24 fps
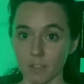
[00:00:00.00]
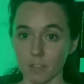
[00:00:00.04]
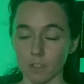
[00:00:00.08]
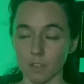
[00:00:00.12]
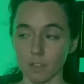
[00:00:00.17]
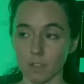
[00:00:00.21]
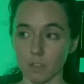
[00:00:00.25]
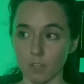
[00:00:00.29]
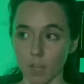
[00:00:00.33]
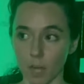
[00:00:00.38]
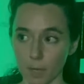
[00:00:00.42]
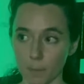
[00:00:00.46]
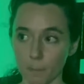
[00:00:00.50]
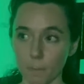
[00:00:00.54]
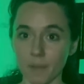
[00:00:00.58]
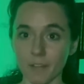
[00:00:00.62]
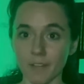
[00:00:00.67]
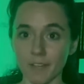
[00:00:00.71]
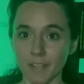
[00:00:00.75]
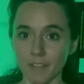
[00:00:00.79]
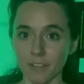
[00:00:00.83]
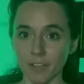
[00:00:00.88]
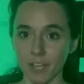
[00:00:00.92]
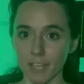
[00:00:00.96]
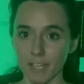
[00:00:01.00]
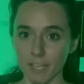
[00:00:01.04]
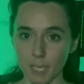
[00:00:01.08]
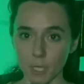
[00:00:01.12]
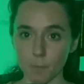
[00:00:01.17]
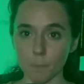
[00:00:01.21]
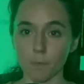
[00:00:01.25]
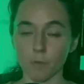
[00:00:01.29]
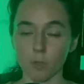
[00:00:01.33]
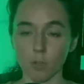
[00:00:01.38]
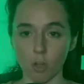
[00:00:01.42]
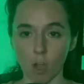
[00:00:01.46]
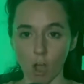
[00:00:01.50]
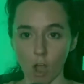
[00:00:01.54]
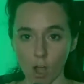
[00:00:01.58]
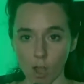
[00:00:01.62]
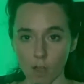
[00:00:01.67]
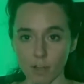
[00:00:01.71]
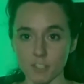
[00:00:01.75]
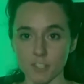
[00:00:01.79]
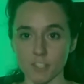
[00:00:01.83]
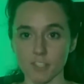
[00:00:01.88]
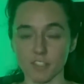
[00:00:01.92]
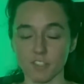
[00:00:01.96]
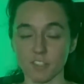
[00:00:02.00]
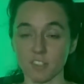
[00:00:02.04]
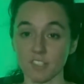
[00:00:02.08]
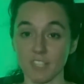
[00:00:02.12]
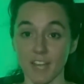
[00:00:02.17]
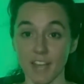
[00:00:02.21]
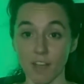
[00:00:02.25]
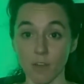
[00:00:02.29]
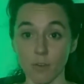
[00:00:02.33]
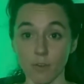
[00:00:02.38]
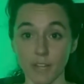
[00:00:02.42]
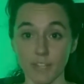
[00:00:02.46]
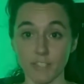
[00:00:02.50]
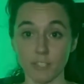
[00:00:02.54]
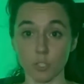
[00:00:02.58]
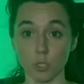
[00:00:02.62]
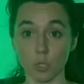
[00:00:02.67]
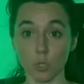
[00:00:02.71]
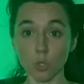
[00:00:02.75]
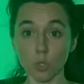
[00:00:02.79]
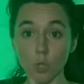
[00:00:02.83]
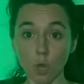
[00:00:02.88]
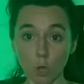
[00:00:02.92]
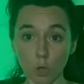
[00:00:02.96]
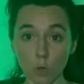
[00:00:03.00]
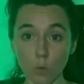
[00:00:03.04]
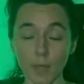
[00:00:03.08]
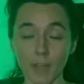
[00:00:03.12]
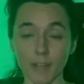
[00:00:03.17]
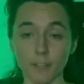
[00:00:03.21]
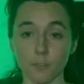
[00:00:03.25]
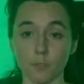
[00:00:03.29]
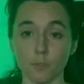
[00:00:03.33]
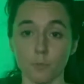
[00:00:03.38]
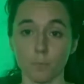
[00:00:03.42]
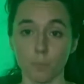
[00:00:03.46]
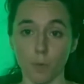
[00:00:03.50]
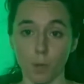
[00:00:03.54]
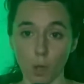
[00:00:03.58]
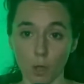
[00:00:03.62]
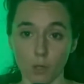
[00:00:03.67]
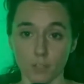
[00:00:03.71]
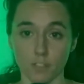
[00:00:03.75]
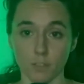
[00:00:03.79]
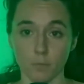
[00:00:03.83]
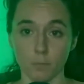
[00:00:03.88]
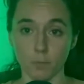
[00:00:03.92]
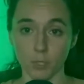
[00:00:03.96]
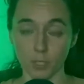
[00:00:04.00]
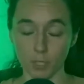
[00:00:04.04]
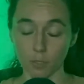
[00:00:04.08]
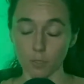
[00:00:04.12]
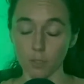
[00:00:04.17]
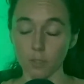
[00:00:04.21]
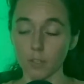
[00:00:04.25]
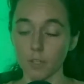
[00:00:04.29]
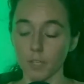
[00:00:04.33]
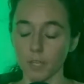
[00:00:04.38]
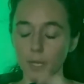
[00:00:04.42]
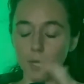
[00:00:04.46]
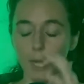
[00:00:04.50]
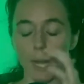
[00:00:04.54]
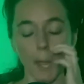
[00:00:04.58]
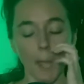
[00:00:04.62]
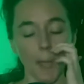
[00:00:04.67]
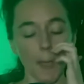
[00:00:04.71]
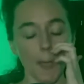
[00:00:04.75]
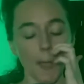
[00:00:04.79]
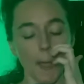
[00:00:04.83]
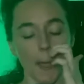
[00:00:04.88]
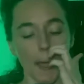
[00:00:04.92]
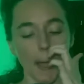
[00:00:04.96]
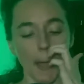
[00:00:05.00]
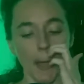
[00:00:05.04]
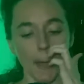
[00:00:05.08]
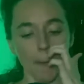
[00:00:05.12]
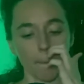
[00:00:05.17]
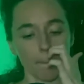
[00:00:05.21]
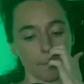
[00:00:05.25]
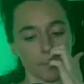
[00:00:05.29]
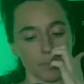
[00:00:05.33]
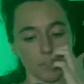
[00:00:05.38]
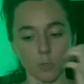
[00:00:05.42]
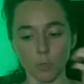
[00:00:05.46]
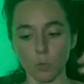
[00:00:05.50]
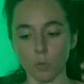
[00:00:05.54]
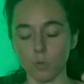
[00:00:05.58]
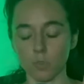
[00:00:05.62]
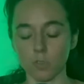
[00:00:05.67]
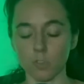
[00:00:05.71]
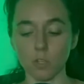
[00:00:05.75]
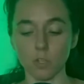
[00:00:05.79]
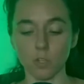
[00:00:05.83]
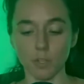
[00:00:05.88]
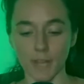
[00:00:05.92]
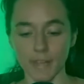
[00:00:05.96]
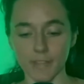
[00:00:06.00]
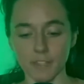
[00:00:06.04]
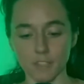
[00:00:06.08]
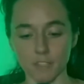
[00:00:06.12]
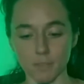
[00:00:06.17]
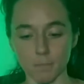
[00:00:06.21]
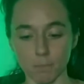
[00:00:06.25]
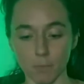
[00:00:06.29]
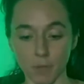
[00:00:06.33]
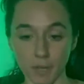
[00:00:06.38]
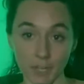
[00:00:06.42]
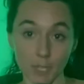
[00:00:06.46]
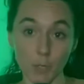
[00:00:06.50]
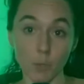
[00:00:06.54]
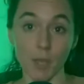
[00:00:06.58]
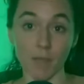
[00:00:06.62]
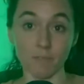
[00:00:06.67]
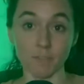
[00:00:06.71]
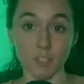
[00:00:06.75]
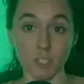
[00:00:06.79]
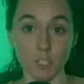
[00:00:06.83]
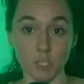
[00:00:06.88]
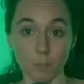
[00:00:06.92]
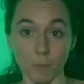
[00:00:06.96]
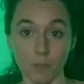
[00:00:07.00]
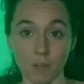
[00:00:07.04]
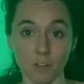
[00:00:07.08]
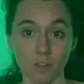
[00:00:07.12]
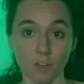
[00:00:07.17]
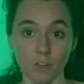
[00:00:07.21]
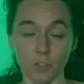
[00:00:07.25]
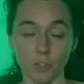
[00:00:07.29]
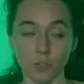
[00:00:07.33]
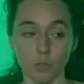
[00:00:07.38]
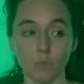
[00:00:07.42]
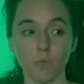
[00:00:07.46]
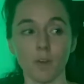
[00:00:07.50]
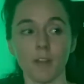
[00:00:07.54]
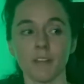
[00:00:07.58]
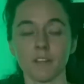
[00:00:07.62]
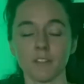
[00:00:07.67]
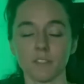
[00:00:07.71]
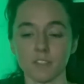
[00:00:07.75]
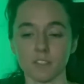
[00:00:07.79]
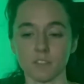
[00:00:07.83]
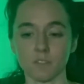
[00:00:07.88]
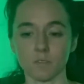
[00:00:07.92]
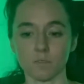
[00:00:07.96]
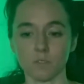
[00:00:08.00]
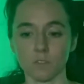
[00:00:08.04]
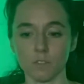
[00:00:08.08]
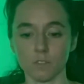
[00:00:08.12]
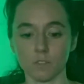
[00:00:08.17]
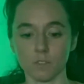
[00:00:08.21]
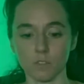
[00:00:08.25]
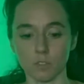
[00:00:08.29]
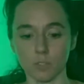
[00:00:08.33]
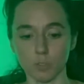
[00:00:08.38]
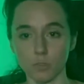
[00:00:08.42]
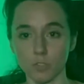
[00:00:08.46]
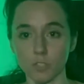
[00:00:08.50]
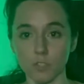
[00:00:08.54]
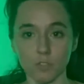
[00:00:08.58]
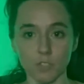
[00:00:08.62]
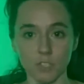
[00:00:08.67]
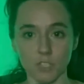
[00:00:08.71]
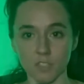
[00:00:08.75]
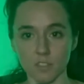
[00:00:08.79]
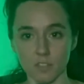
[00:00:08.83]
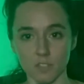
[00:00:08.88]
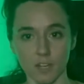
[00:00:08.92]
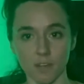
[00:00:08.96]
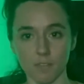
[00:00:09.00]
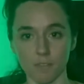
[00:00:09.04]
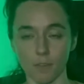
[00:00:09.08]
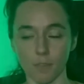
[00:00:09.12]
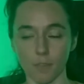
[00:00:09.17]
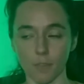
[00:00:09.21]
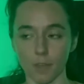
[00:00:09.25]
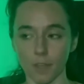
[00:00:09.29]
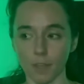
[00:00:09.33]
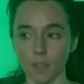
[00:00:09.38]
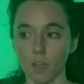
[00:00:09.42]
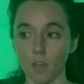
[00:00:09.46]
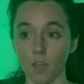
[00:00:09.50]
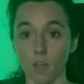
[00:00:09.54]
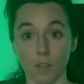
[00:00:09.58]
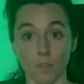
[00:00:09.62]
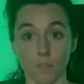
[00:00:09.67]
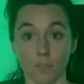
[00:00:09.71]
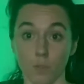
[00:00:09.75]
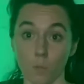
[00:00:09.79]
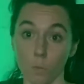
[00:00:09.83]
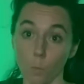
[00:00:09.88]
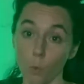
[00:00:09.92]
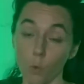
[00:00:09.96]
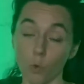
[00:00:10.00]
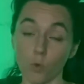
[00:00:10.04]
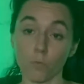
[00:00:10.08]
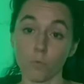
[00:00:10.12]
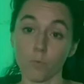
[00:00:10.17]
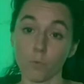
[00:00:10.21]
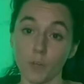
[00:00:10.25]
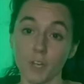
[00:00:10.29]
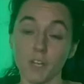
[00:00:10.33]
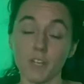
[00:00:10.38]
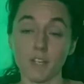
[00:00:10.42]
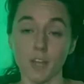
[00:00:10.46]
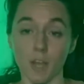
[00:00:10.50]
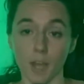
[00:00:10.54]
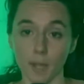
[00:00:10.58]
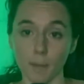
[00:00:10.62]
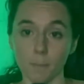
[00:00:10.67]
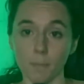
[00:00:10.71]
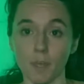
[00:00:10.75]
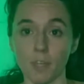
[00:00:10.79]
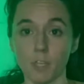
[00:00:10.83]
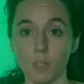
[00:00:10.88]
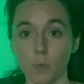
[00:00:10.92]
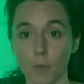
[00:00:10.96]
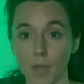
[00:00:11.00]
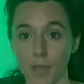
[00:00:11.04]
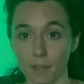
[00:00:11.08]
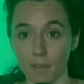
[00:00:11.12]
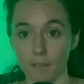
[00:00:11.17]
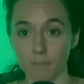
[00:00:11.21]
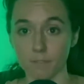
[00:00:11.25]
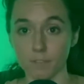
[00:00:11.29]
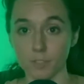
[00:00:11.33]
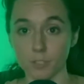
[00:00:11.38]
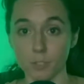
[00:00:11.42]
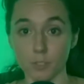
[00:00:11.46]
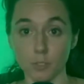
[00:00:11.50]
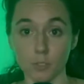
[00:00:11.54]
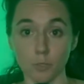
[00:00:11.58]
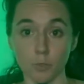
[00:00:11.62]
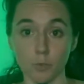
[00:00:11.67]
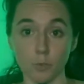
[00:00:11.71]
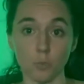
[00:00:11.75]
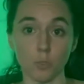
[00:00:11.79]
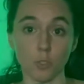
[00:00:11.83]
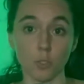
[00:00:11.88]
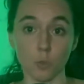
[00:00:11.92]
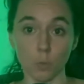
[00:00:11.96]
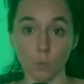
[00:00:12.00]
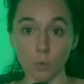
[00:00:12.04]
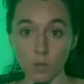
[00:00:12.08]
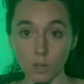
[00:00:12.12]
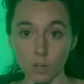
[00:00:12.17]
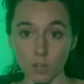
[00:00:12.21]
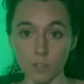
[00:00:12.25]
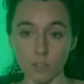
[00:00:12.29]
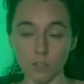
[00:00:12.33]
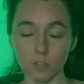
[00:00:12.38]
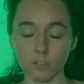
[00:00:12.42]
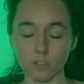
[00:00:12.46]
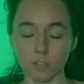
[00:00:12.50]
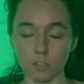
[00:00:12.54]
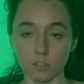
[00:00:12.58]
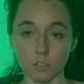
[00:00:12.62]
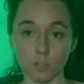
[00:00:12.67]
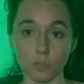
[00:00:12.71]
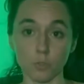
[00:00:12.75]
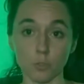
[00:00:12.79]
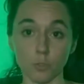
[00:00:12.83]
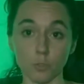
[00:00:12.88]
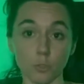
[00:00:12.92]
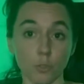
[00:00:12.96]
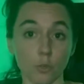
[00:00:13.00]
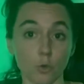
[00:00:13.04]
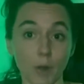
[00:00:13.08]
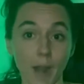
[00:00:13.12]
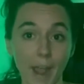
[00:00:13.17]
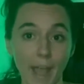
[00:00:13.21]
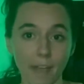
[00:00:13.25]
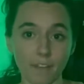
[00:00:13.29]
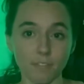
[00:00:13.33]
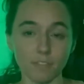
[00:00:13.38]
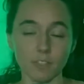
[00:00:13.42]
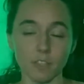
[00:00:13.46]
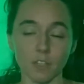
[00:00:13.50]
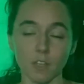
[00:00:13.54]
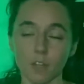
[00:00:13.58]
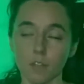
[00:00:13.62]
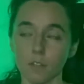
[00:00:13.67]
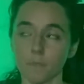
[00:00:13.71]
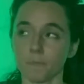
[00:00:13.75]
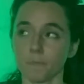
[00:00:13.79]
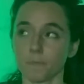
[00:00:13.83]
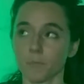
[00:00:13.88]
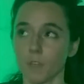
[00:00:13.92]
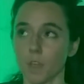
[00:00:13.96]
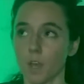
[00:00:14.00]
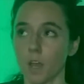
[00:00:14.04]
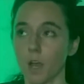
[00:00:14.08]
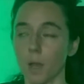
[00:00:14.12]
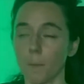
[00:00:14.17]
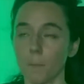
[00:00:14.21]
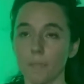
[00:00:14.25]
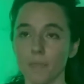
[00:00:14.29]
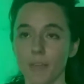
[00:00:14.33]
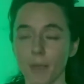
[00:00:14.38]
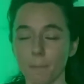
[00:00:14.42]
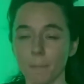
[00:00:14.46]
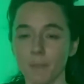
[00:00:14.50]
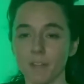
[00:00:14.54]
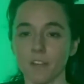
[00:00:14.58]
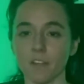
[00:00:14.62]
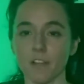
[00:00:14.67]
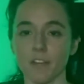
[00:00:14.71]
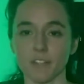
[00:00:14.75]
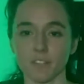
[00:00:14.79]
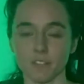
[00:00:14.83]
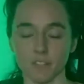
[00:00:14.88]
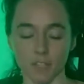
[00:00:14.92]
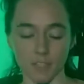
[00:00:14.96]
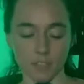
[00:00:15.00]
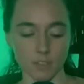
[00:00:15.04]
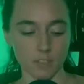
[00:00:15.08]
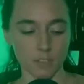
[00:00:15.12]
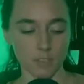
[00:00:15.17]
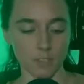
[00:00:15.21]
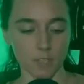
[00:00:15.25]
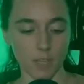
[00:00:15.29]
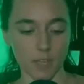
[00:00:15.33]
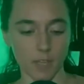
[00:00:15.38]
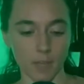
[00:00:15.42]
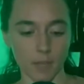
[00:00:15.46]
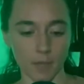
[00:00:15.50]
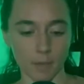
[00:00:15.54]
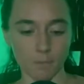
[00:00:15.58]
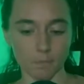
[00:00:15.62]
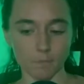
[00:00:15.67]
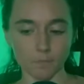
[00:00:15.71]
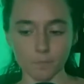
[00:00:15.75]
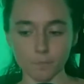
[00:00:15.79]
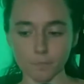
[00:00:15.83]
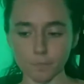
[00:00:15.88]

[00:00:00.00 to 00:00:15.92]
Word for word: a lot of money? Like, keep your costs down as low as you possibly could. So the less money you have to spend on your rent and utilities and everything, the more free time that you have to do your work, to do your craft. That made a lot of sense. And